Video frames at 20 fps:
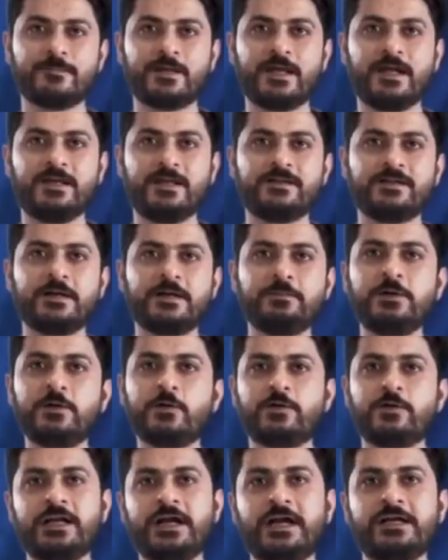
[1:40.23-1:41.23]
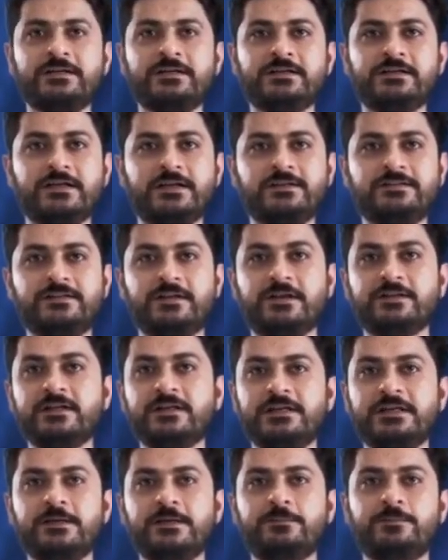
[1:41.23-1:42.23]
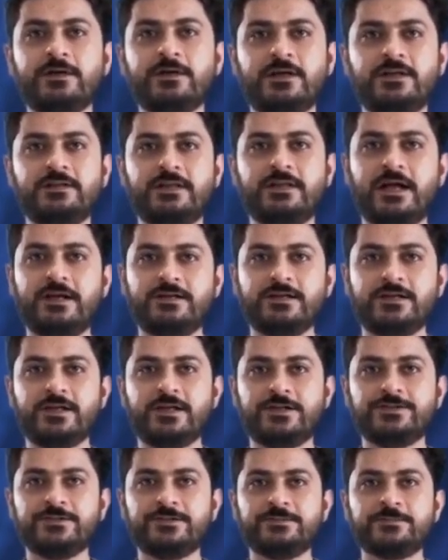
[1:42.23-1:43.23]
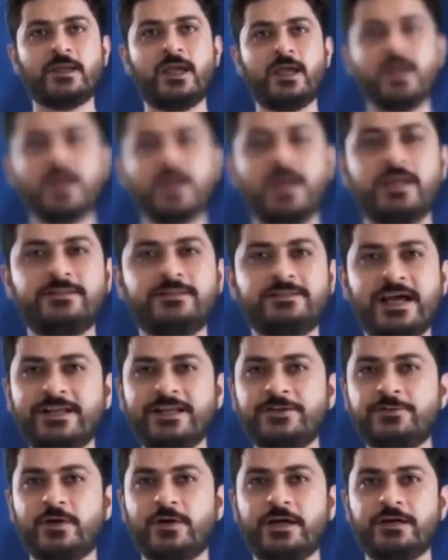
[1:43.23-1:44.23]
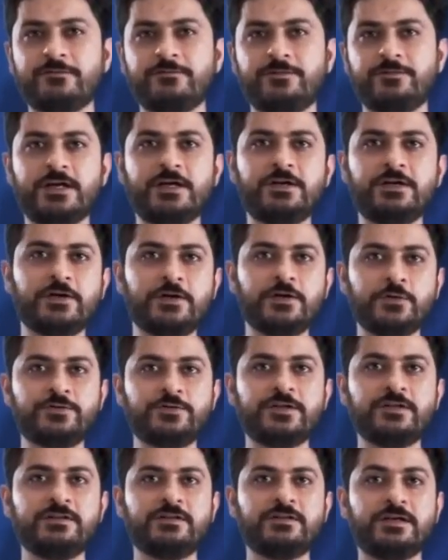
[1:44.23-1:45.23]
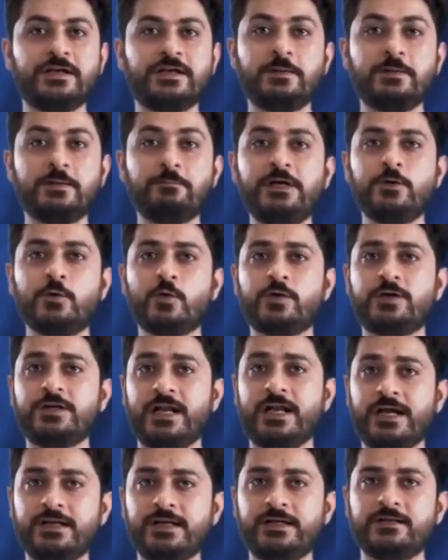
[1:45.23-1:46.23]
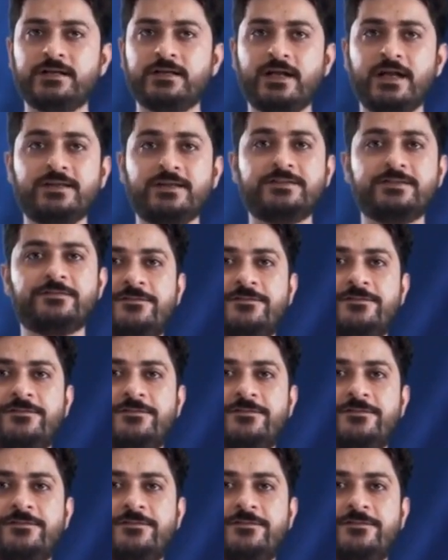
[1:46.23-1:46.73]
And the Redmi Note 9 is another leap in that direction. And that's why we are introducing the Redmi Note 9 as the